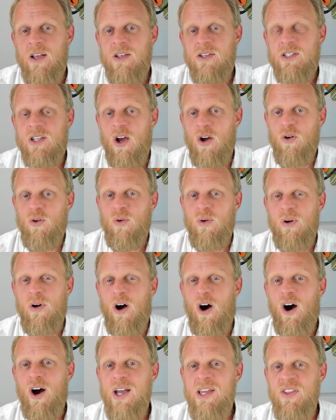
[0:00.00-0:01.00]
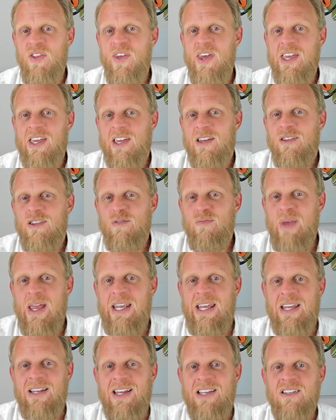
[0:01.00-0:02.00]
So I think the
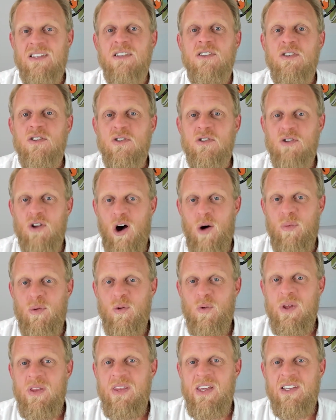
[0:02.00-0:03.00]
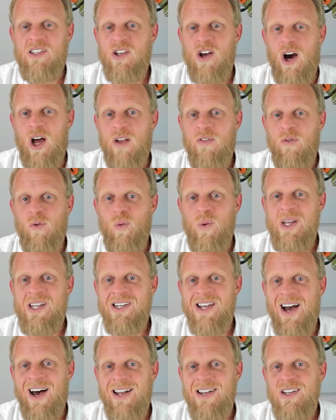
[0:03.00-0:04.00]
media needs to stop with this kind of
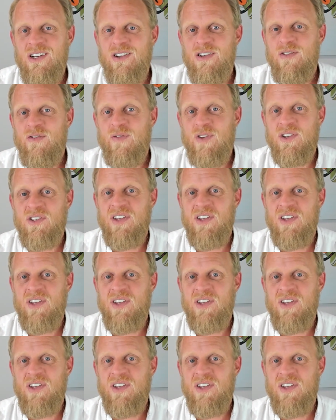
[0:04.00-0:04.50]
witch hunt for